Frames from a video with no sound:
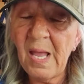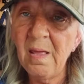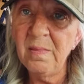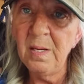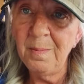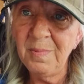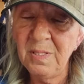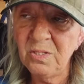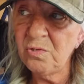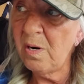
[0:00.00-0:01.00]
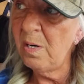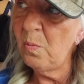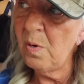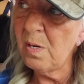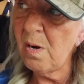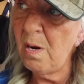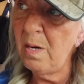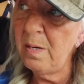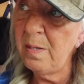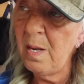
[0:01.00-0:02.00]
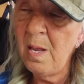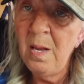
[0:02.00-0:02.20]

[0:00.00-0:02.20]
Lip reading: and then I'm gonna try to work on